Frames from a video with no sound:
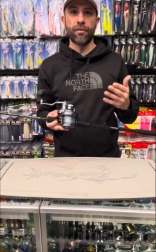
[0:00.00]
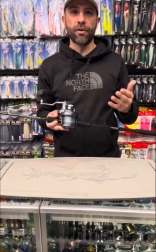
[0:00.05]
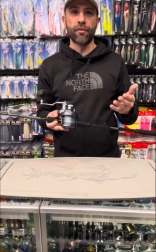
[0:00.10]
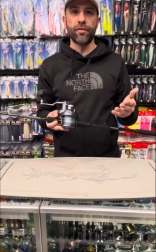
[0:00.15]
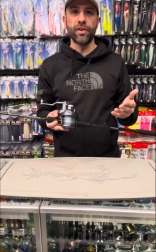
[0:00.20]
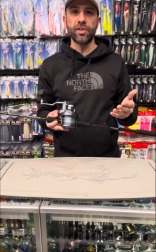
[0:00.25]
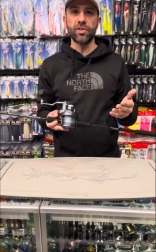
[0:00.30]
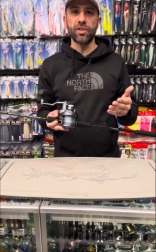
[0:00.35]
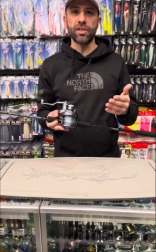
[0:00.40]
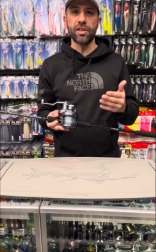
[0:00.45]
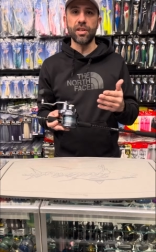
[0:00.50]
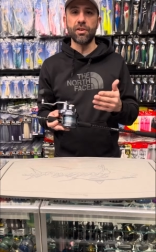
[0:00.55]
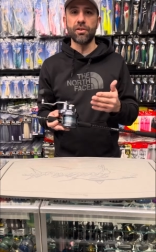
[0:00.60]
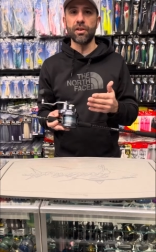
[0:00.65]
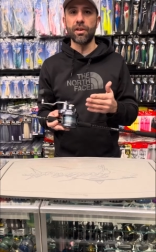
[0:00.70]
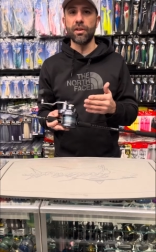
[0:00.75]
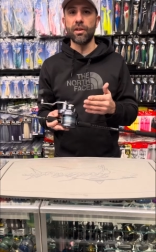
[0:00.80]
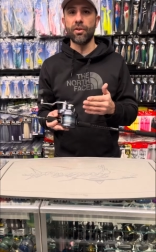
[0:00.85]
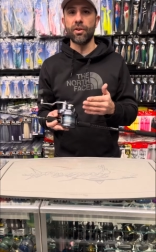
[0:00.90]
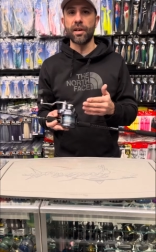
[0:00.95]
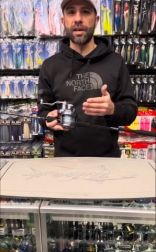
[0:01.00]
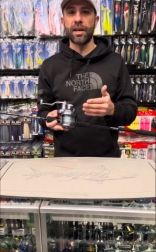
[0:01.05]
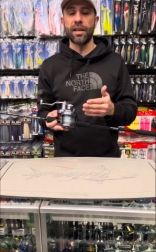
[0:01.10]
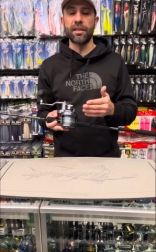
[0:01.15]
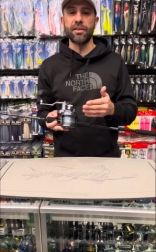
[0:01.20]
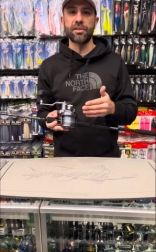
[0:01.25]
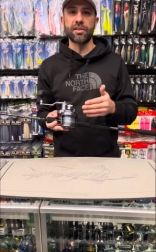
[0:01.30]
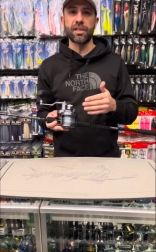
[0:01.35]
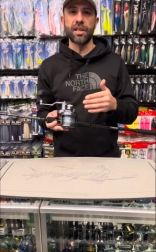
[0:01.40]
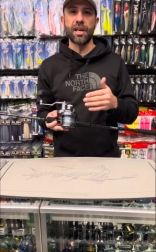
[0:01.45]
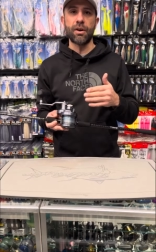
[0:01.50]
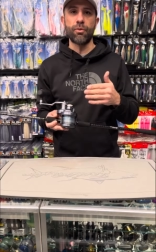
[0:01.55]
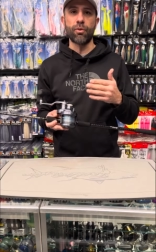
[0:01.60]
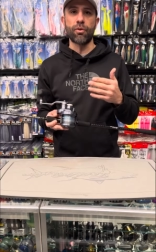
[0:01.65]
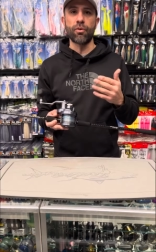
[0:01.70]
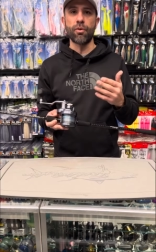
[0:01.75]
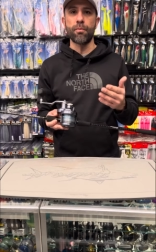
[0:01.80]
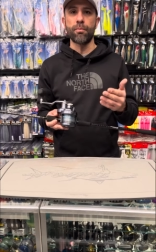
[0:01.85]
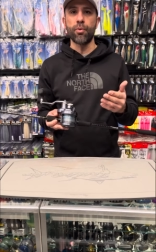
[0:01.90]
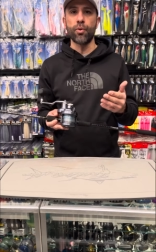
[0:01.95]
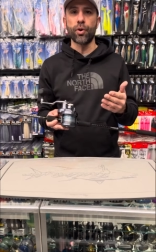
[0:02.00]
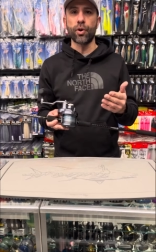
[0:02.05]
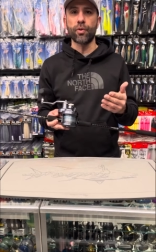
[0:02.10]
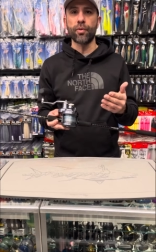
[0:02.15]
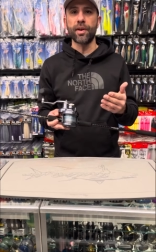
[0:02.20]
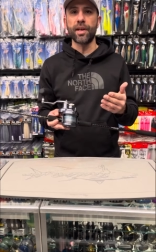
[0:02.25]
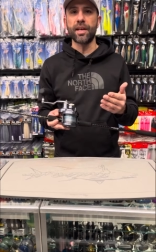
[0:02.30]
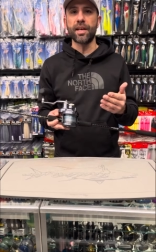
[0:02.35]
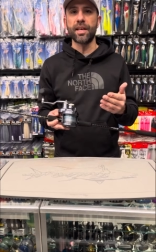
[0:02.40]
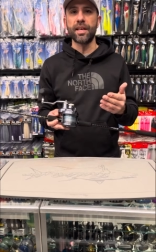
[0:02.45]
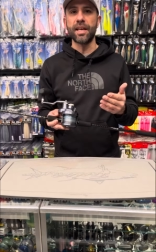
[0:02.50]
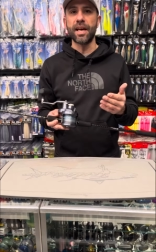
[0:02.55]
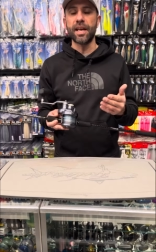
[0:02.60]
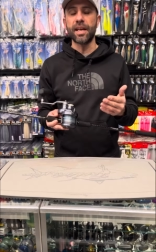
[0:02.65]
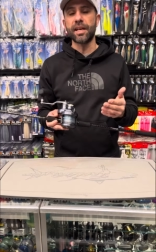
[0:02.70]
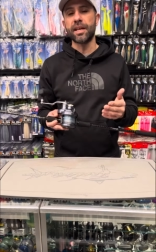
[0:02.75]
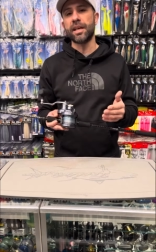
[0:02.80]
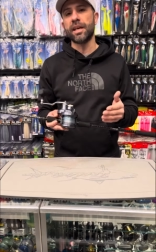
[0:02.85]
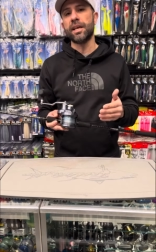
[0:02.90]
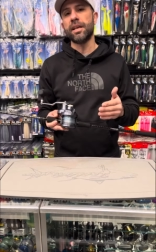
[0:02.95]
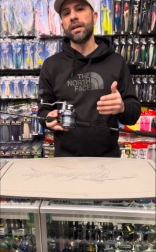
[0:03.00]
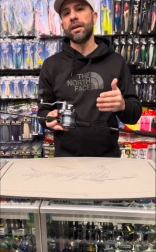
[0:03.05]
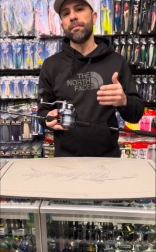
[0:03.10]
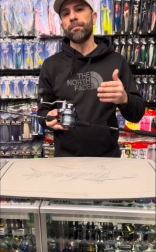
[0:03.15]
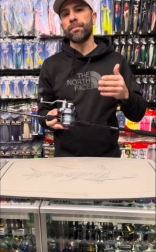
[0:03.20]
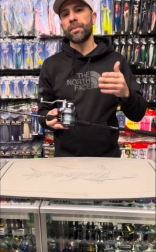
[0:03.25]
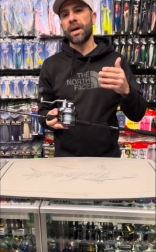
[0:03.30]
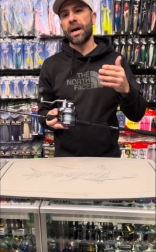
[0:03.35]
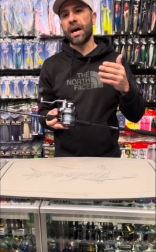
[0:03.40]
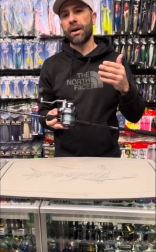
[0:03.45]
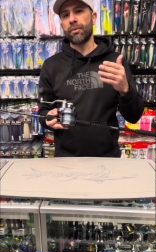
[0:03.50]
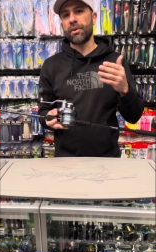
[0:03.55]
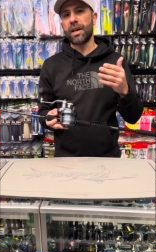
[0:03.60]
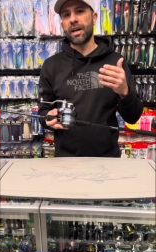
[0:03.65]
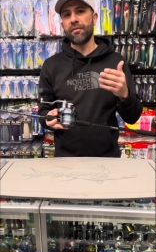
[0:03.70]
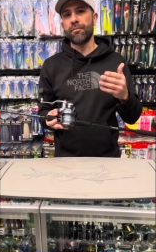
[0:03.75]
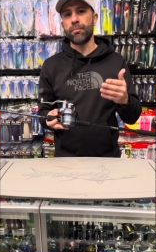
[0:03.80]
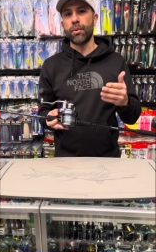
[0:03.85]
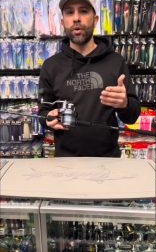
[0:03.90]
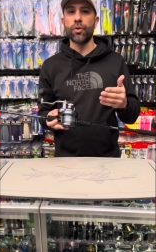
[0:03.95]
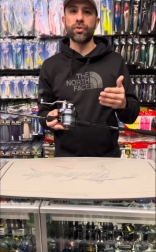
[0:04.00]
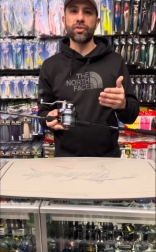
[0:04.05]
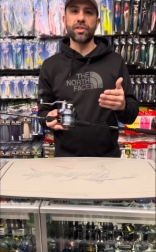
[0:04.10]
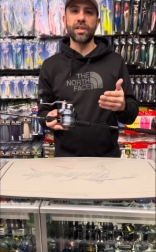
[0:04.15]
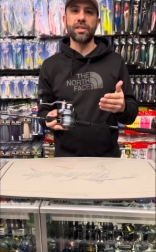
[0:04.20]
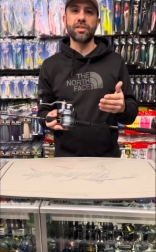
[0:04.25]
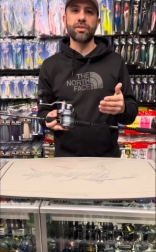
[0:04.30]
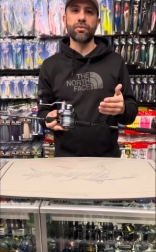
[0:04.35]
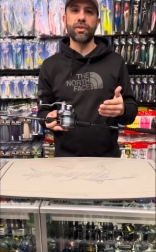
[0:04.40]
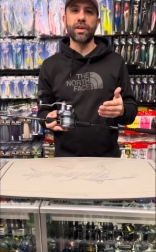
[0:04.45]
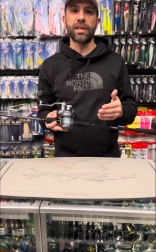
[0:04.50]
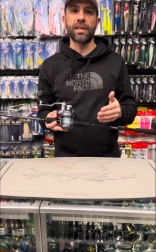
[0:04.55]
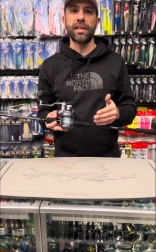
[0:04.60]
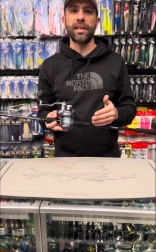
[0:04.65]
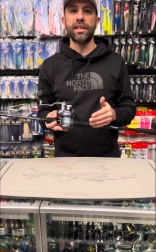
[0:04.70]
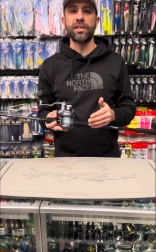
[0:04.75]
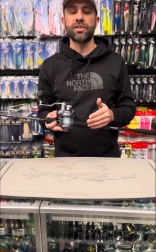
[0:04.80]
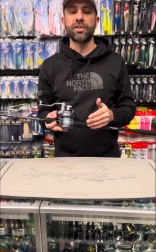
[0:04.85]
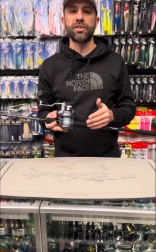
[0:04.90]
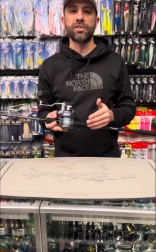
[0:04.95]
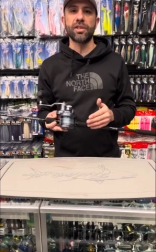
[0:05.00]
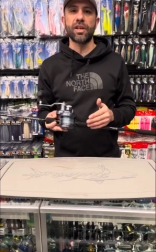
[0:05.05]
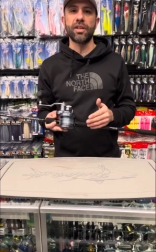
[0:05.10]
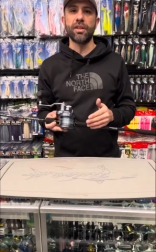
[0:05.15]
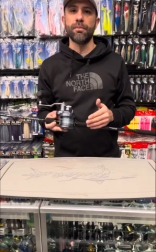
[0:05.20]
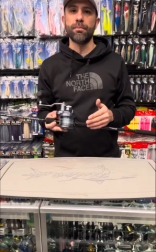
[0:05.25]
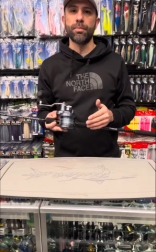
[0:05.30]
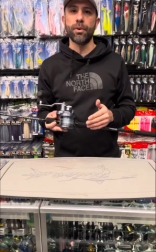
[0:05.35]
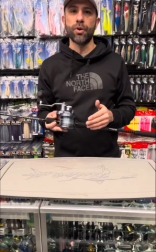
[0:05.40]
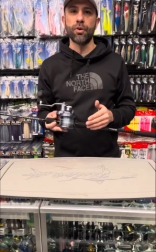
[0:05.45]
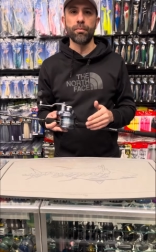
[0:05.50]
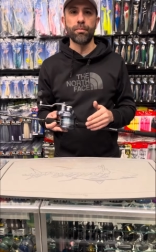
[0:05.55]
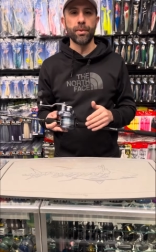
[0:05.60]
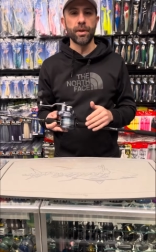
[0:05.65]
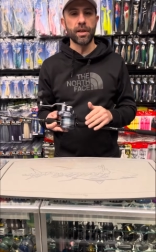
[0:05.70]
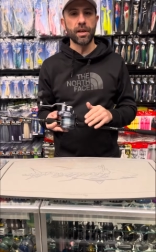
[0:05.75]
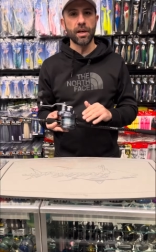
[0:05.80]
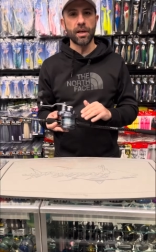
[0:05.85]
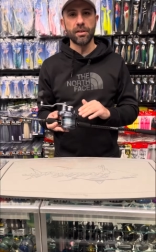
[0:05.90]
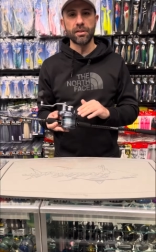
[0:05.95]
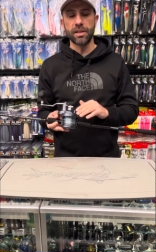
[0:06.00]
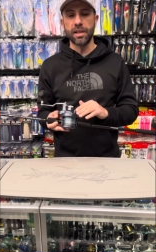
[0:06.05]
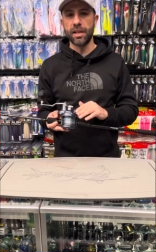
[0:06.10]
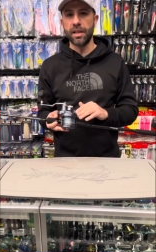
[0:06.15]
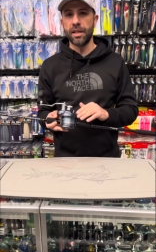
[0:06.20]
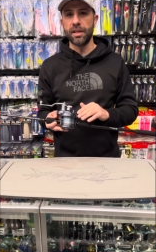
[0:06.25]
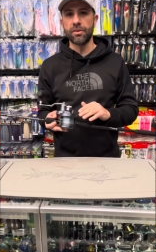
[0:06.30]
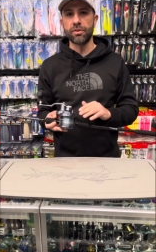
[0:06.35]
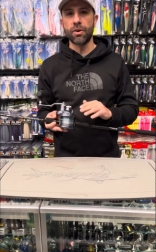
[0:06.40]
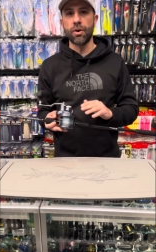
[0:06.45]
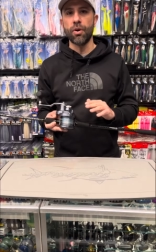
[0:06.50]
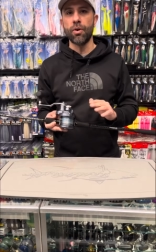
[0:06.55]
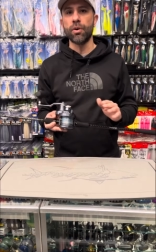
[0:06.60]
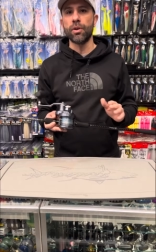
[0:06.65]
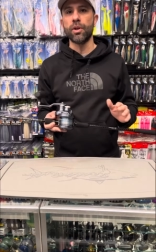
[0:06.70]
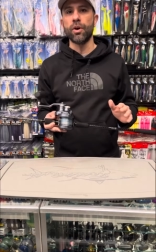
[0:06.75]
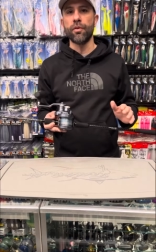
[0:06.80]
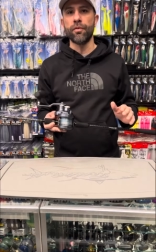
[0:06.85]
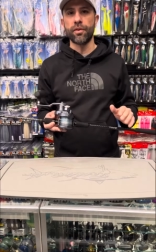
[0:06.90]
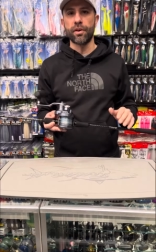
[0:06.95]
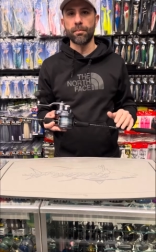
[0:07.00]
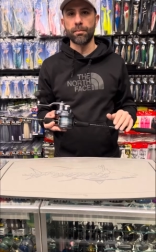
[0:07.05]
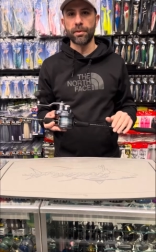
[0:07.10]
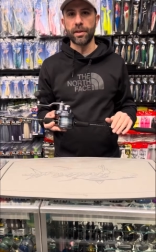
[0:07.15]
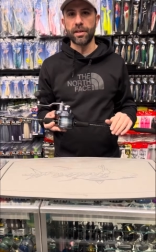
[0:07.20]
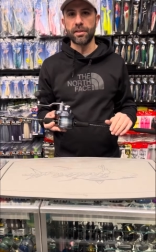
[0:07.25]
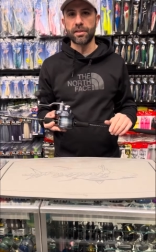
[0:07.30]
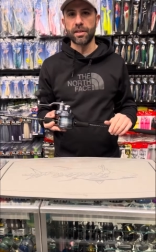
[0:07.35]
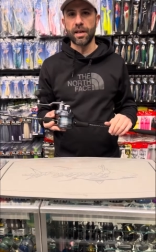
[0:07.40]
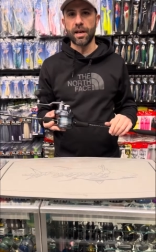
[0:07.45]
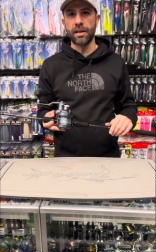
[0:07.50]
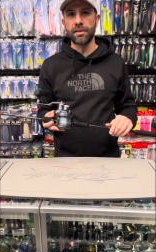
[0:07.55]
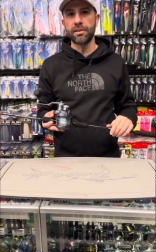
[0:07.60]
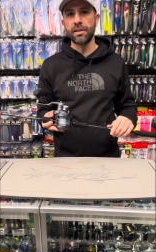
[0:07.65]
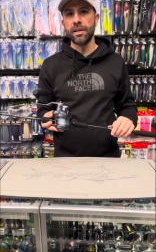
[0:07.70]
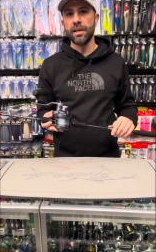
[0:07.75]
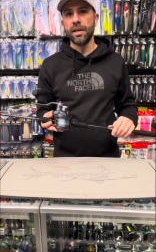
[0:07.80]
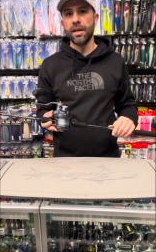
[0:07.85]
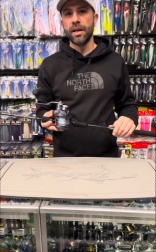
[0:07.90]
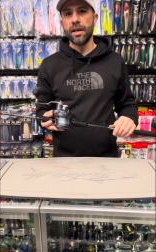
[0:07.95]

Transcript: you're fishing here in the Long Island Sound where we're bordering Connecticut, I would have both sets of regulations on the boat because it is all over the place, guys.